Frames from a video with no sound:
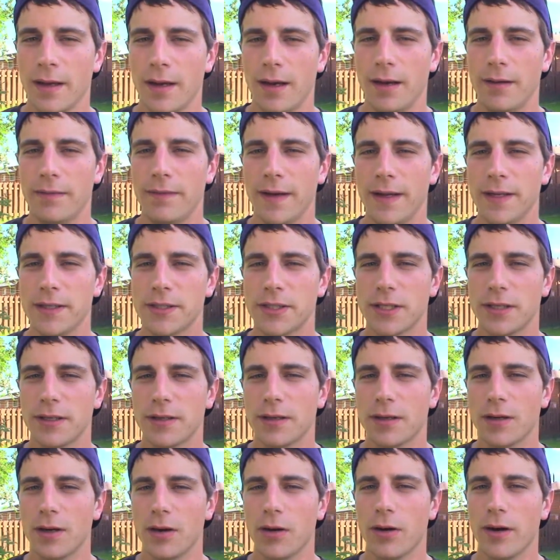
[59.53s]
a
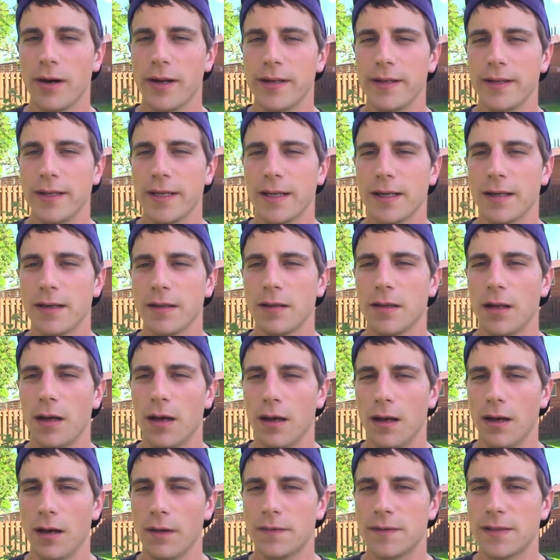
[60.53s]
venture or idea
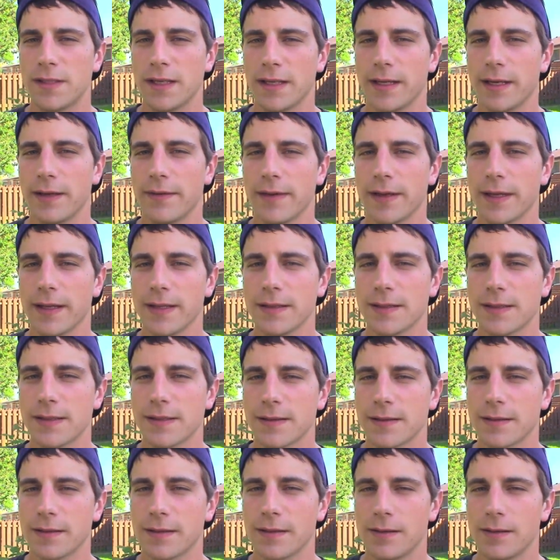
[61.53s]
of significance.